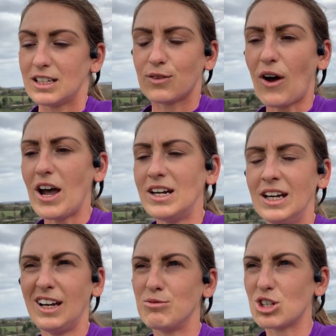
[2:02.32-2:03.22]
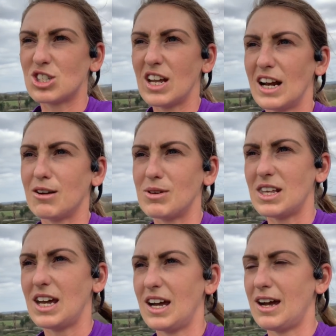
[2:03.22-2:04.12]
It's fine, I'm just dealing with
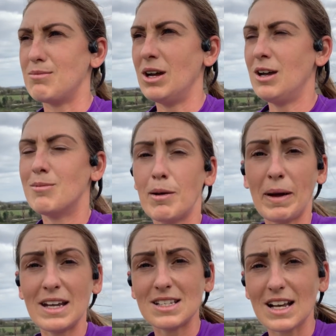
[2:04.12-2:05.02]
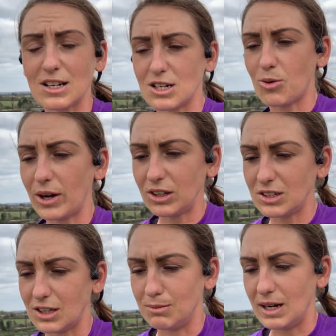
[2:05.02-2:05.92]
it. My pace is actually quite good
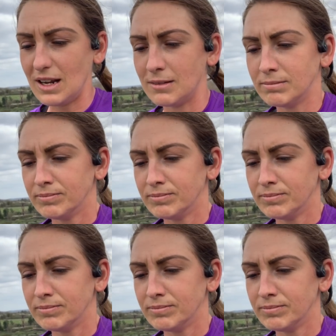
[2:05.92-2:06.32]
at the minute,